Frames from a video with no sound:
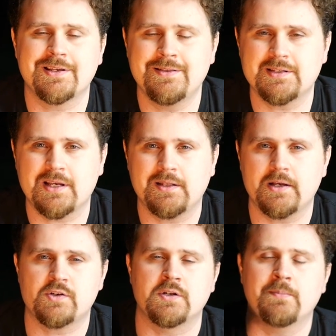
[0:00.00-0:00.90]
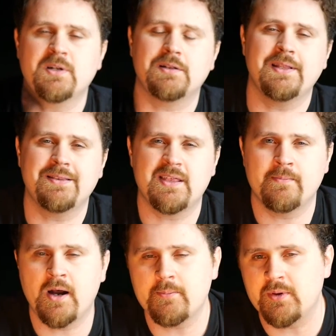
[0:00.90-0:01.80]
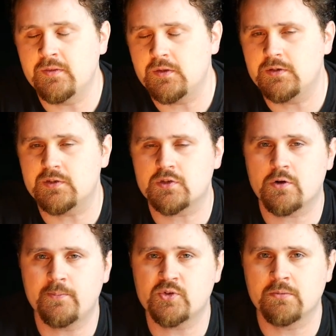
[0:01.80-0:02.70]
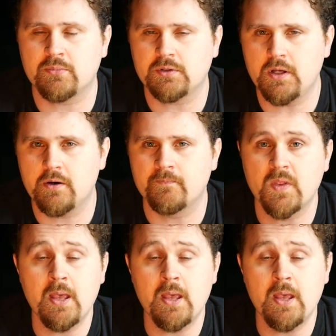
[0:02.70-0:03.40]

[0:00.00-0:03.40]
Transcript: in this collection. I'm going to link them up in the description below.